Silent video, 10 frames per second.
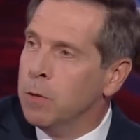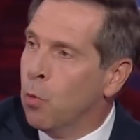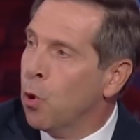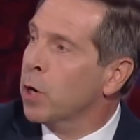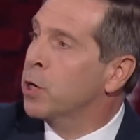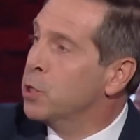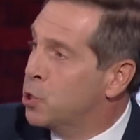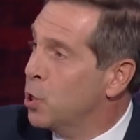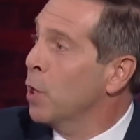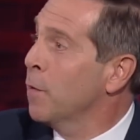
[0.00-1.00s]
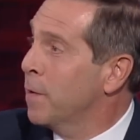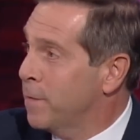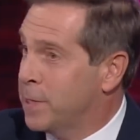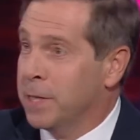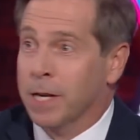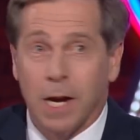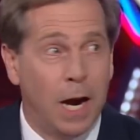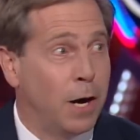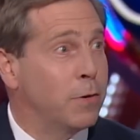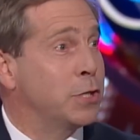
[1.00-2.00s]
more conservatives in the
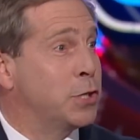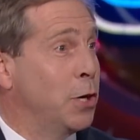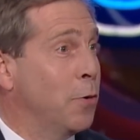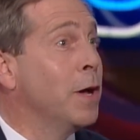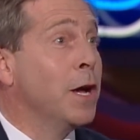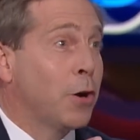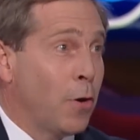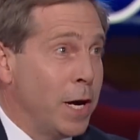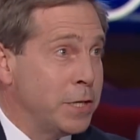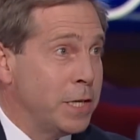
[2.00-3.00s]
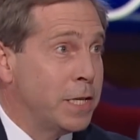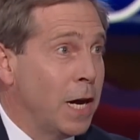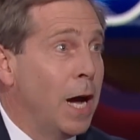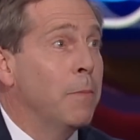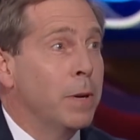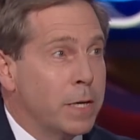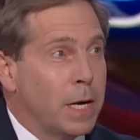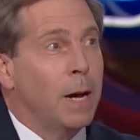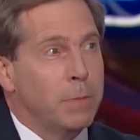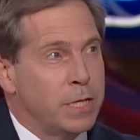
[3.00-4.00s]
Congress. So crazy time, but a
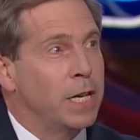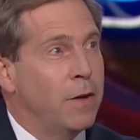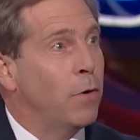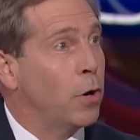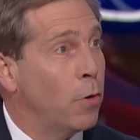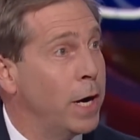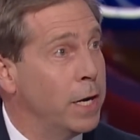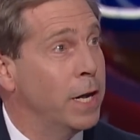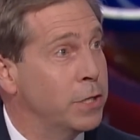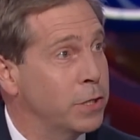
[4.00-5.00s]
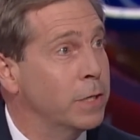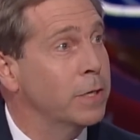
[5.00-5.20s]
time to save our great nation.